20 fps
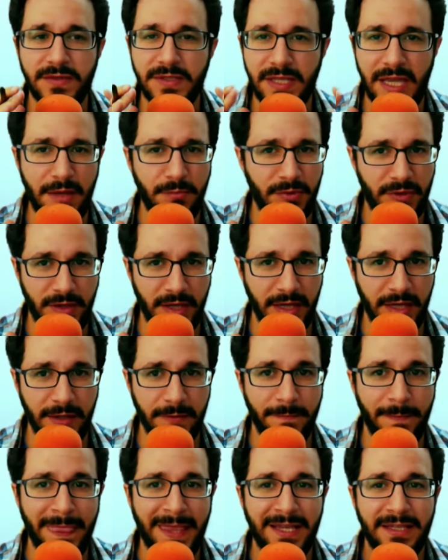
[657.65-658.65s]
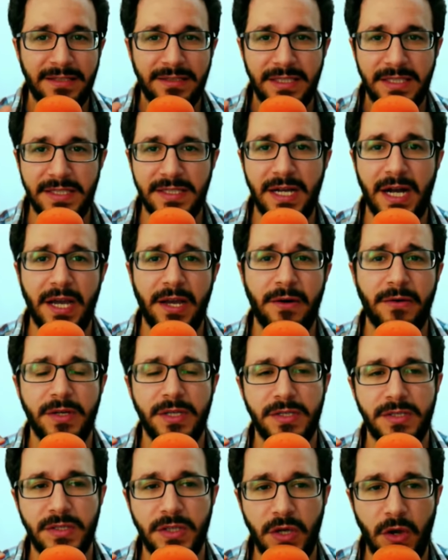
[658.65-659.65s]
same thing. Desire
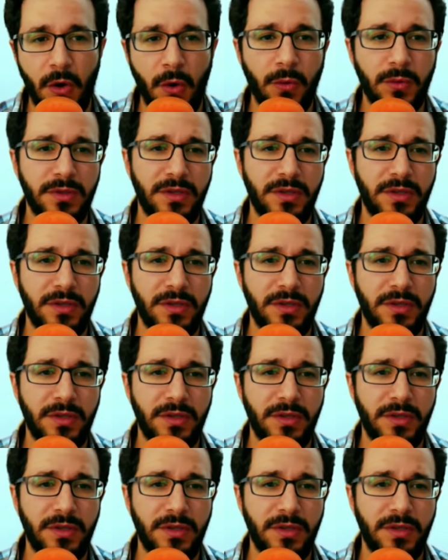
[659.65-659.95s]
is the only